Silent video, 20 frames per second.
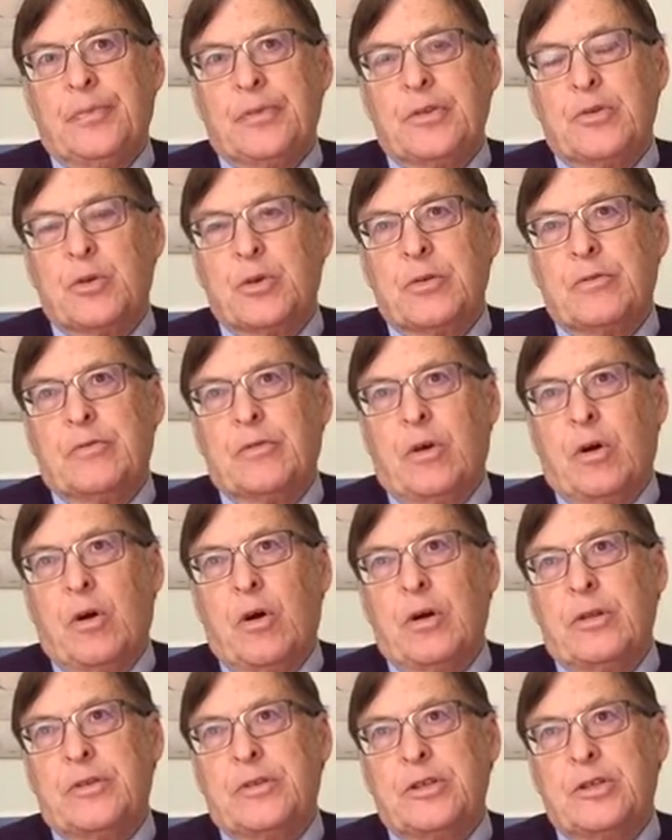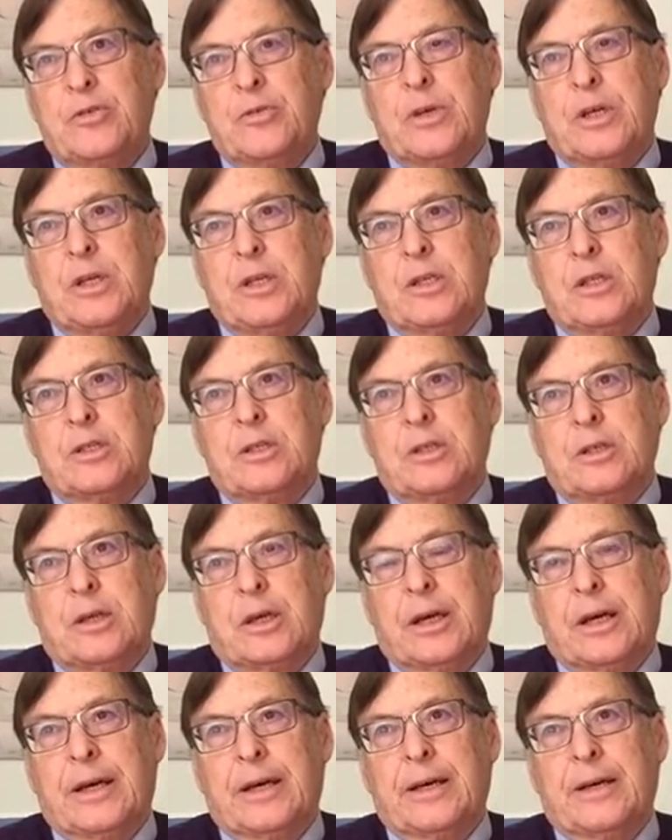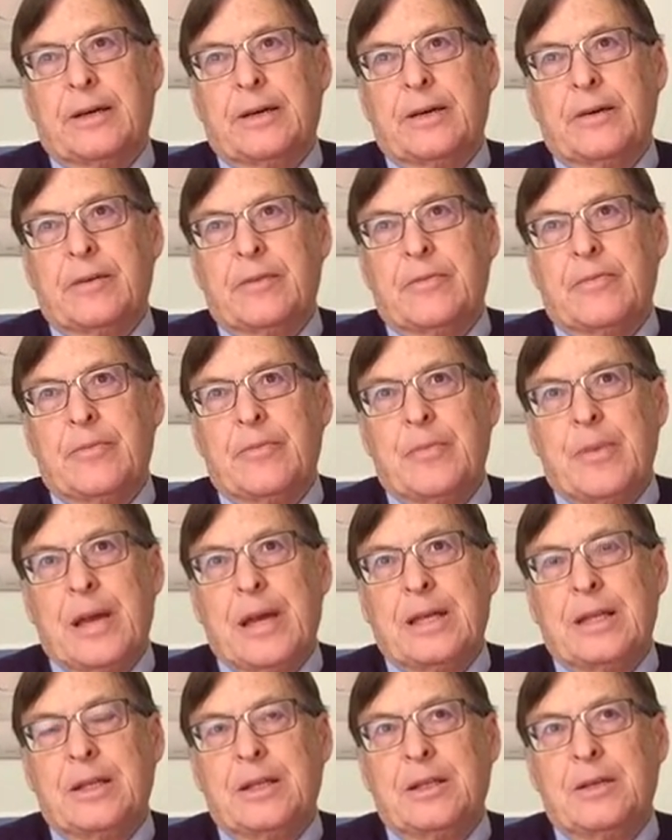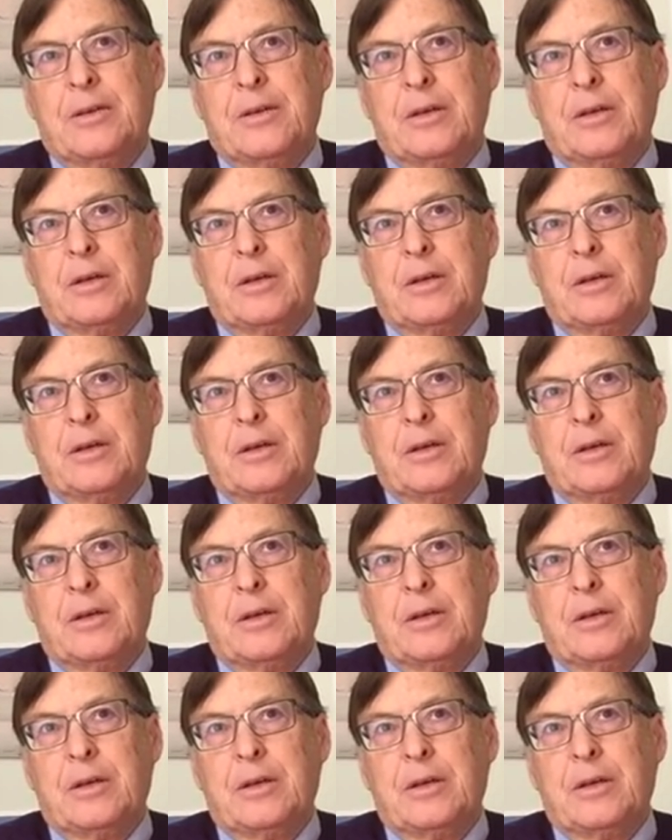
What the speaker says: sort of on the streets and at